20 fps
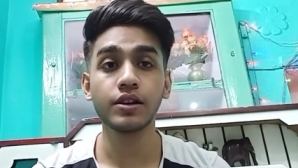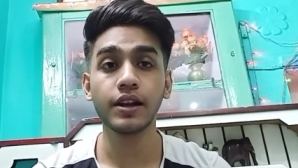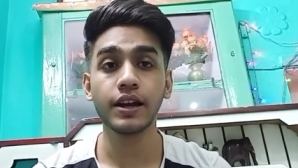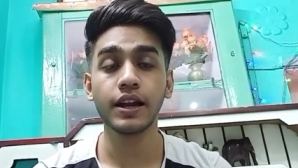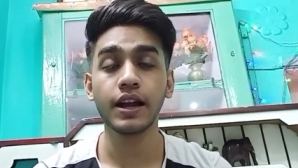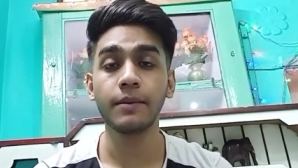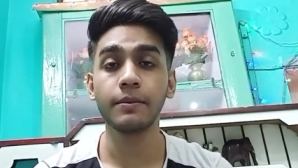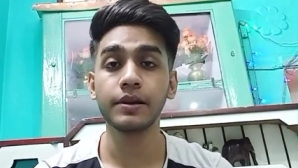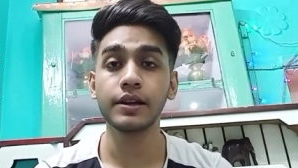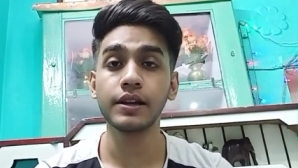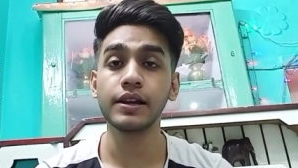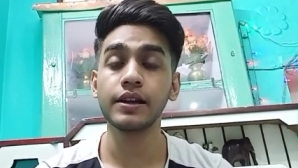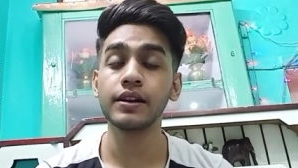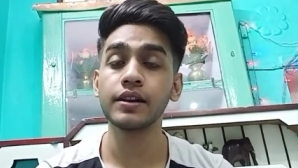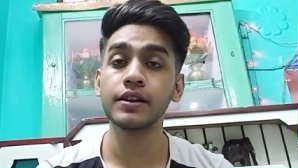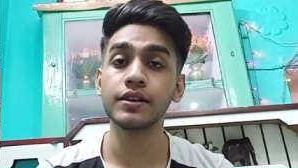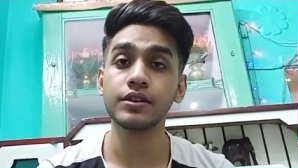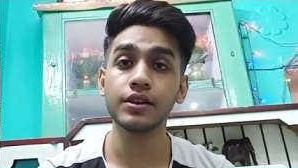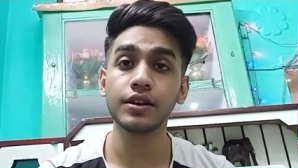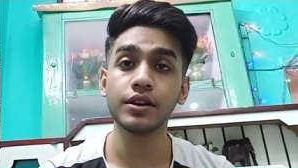and I'm a legal
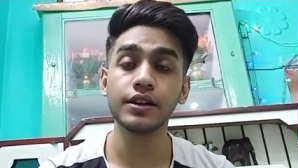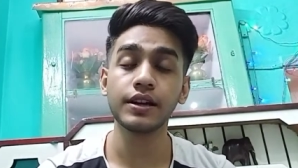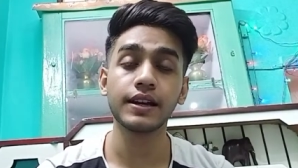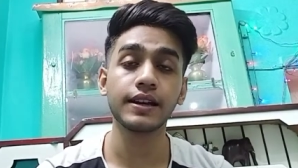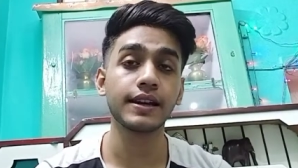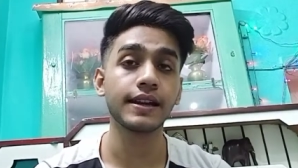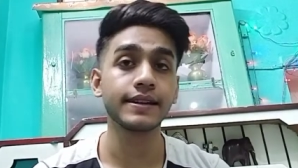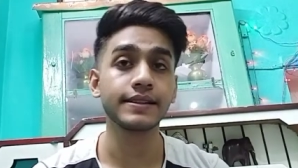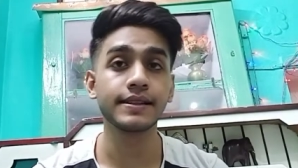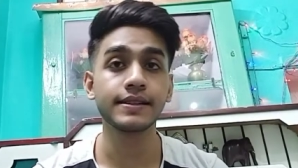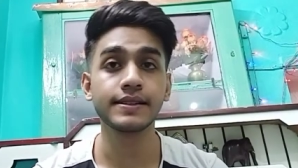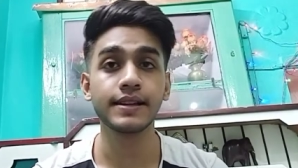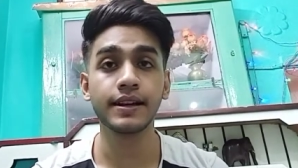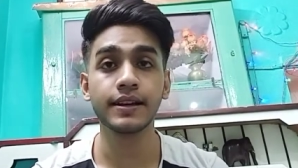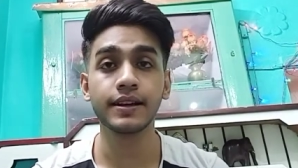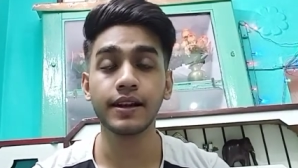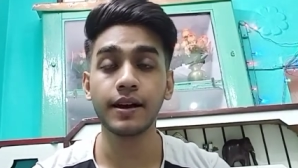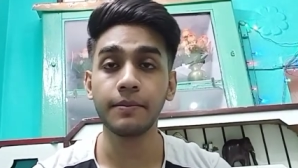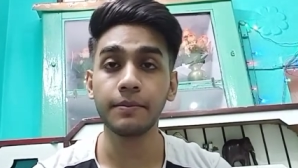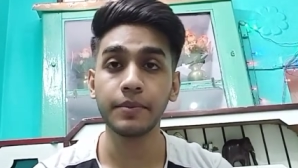intern at LEXIS and
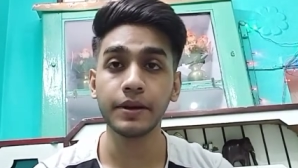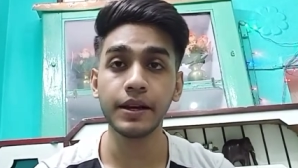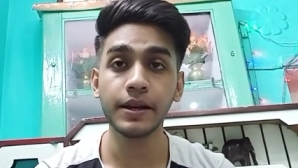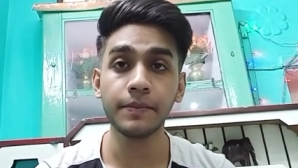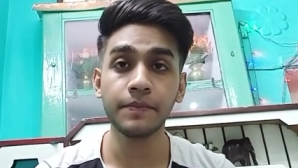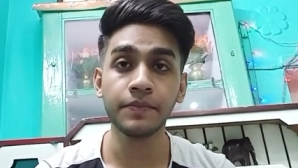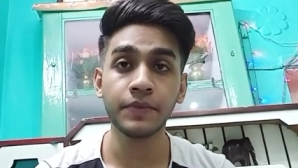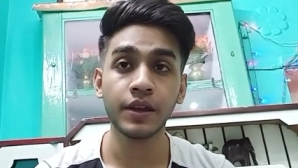Company.